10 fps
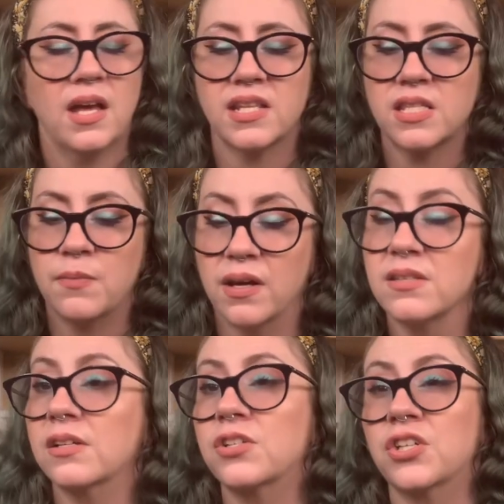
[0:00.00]
It
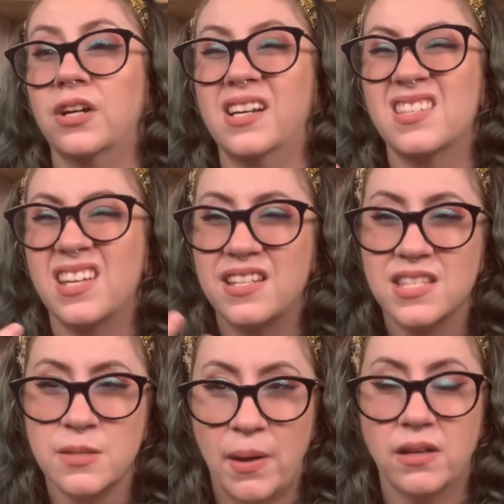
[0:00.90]
smells luxurious, it
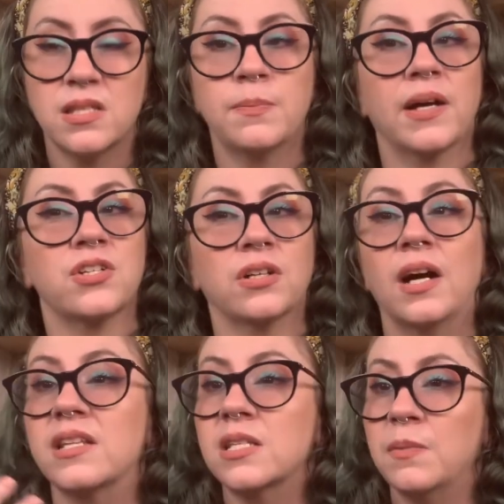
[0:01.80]
smells special,
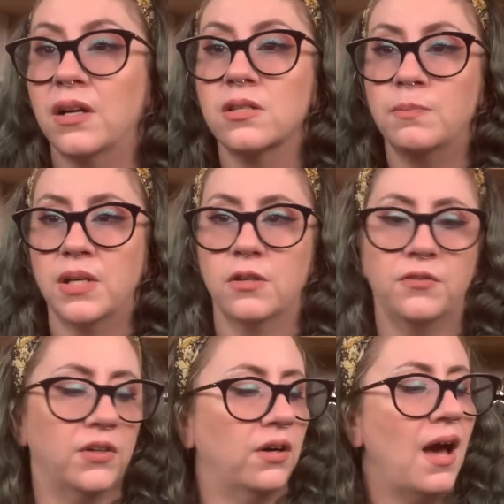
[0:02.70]
it smells
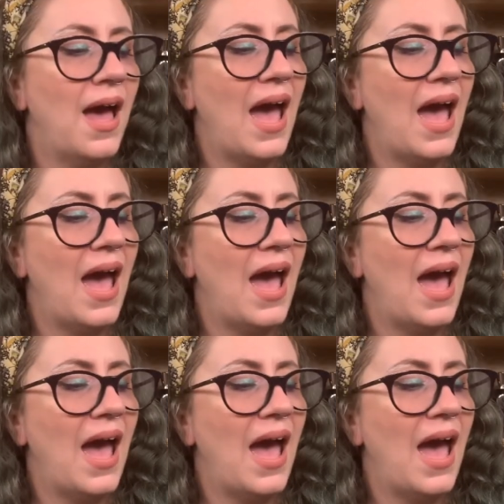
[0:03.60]
beautiful,